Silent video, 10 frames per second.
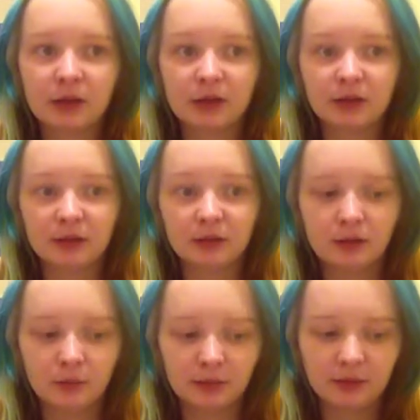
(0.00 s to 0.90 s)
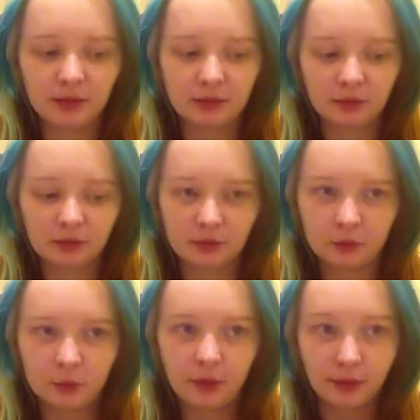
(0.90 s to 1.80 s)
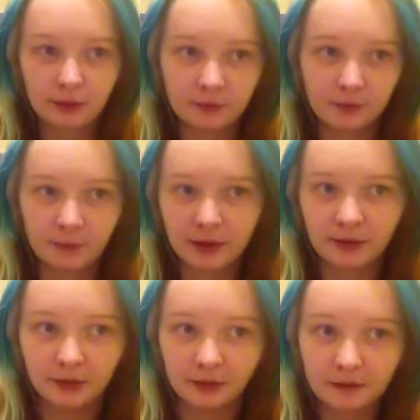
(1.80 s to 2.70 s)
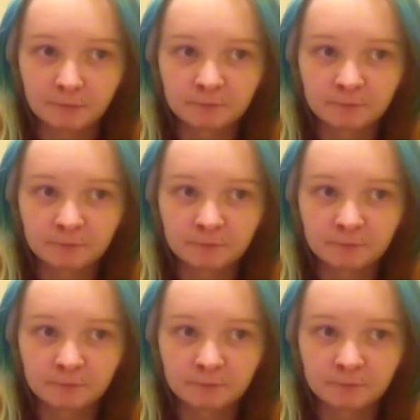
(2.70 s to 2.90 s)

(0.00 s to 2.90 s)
Then went to hairdressers twice for my hair,